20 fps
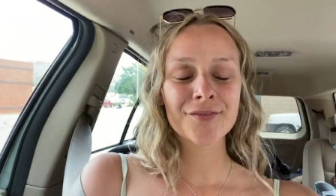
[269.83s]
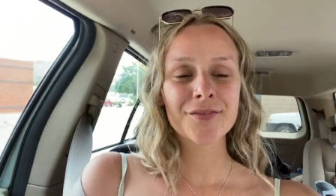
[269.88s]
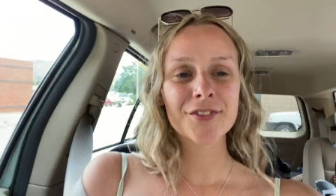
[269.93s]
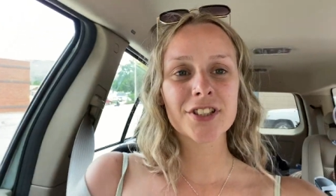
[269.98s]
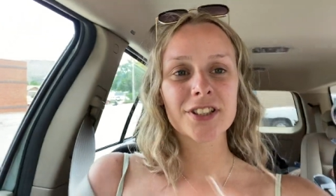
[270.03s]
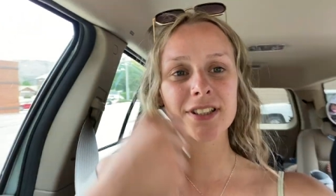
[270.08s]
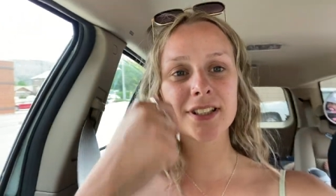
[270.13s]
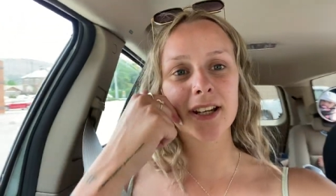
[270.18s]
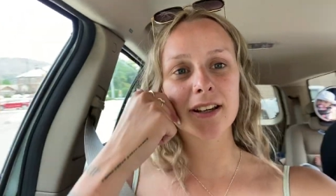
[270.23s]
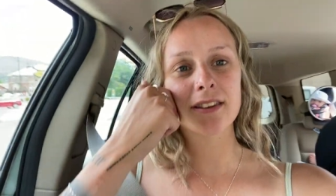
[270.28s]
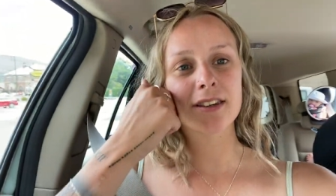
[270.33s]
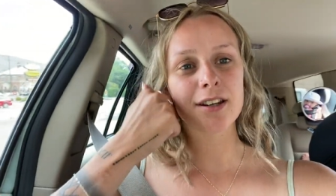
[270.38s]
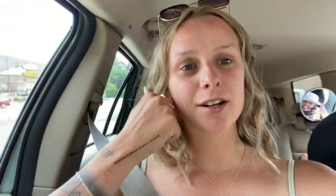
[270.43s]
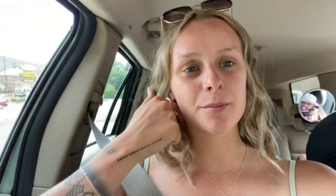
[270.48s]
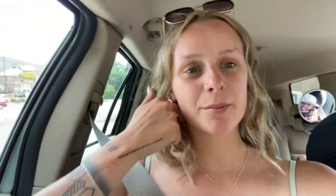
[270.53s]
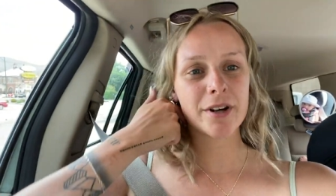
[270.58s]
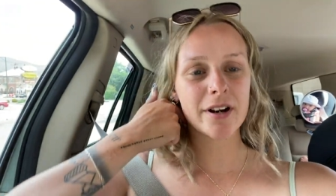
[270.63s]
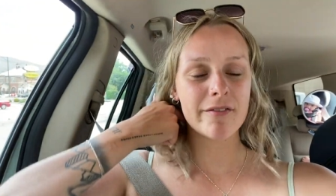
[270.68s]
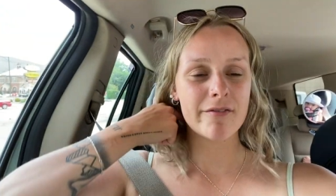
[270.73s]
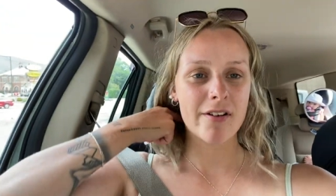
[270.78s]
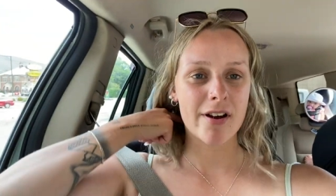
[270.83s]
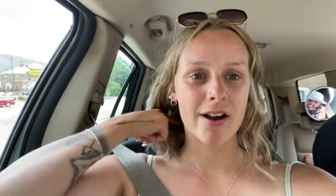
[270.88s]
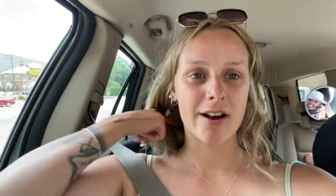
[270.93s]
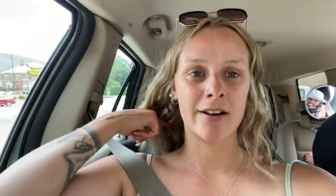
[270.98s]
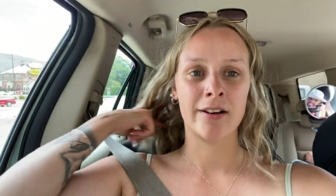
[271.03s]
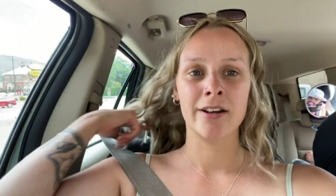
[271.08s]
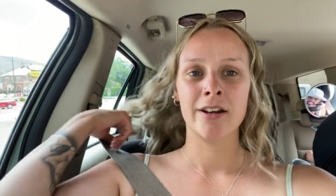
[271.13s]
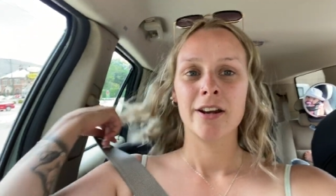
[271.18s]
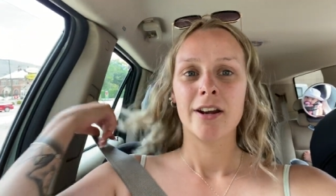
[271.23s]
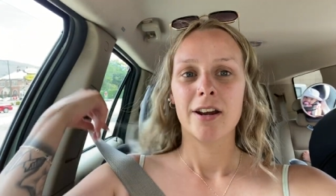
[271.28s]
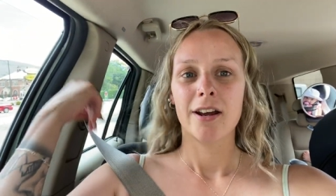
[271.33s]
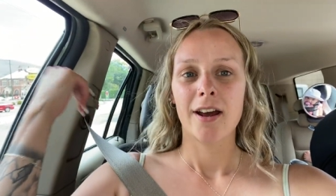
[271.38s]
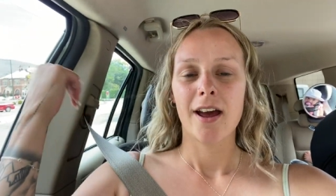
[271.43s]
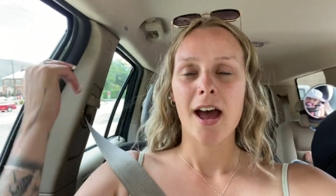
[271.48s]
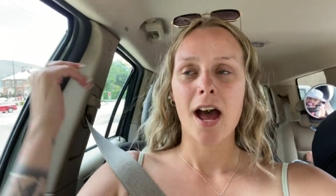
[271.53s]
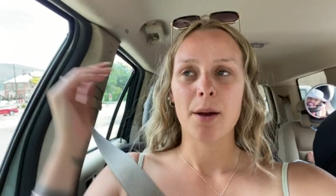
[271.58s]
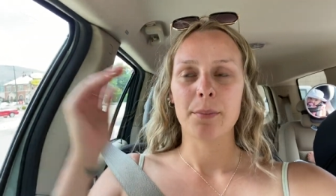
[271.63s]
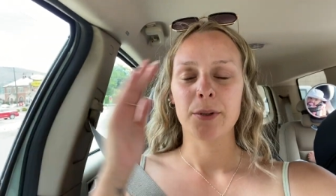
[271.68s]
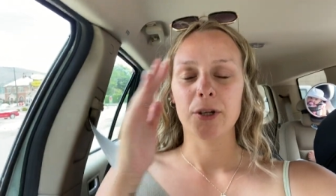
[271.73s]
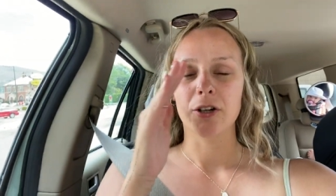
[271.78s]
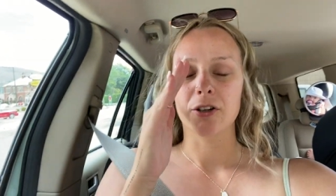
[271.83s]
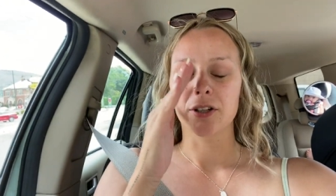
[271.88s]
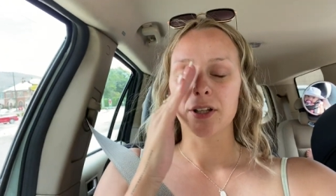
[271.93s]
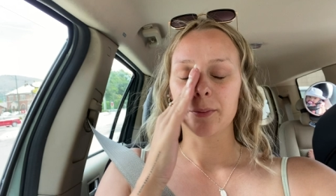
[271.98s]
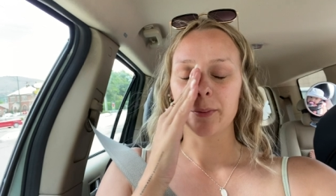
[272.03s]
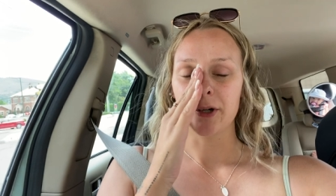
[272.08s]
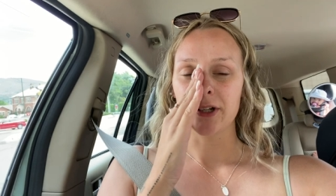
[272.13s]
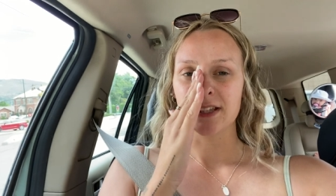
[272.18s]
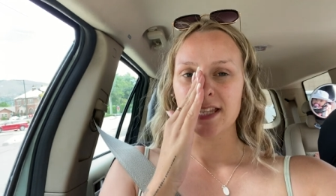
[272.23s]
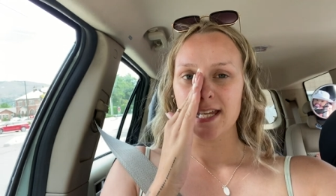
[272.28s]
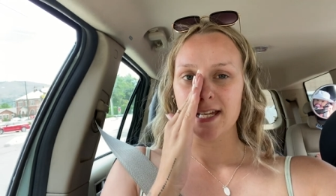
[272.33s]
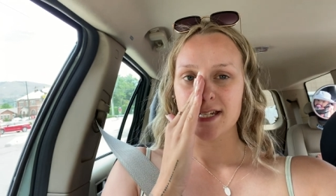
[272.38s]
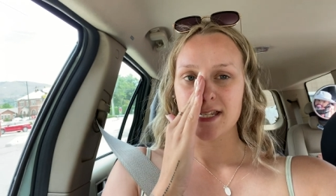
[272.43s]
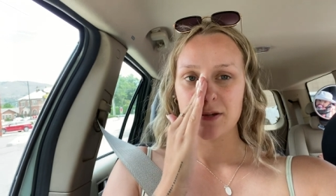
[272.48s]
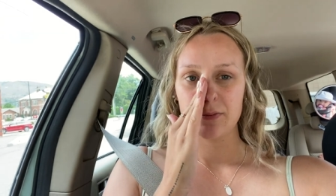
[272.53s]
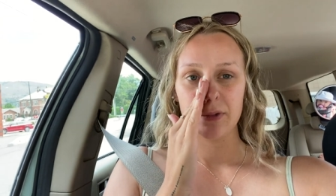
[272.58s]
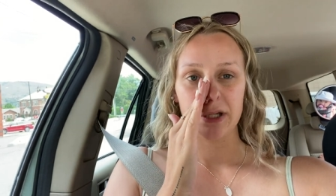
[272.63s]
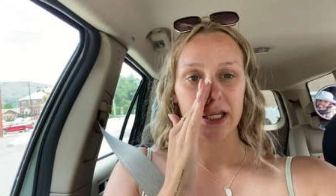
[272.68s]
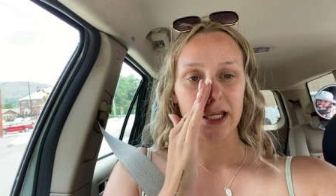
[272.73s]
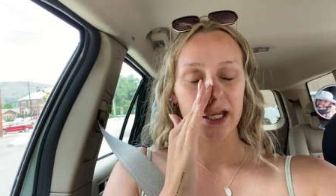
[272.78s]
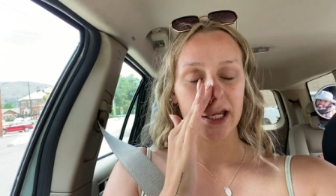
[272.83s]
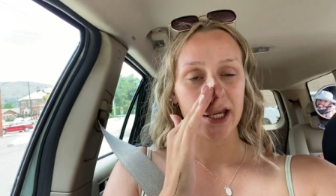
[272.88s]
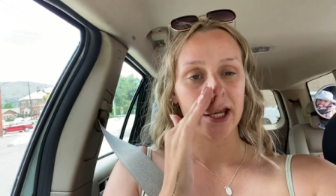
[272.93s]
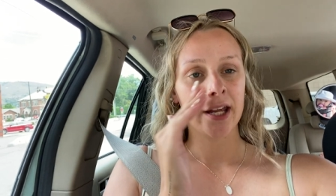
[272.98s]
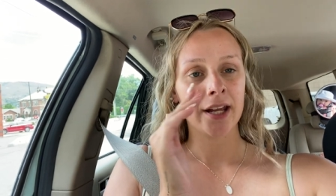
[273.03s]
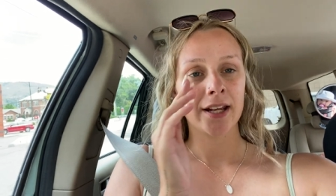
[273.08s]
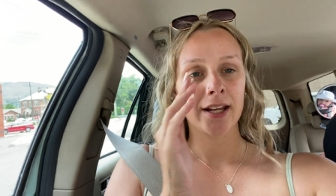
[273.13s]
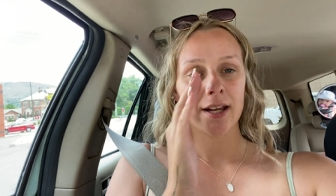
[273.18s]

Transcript: just like a little bit of a happy early birthday to me.